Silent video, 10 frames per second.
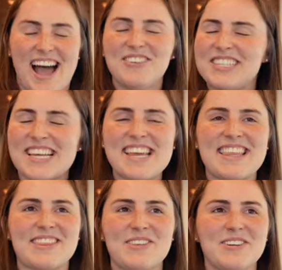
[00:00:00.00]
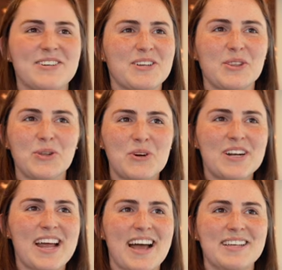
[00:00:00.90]
I would say that the
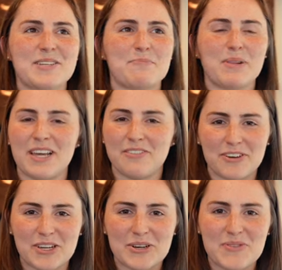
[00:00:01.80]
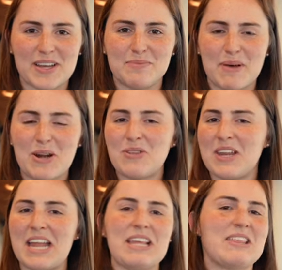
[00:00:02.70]
Lord has a plan for you that's better than
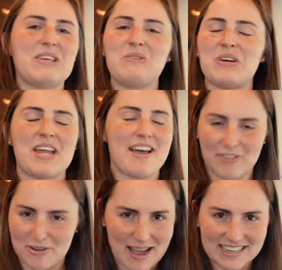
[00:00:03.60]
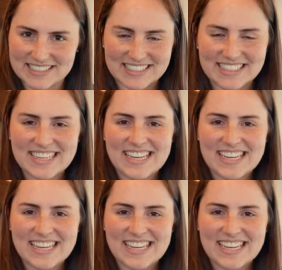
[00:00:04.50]
anything you could ever imagine.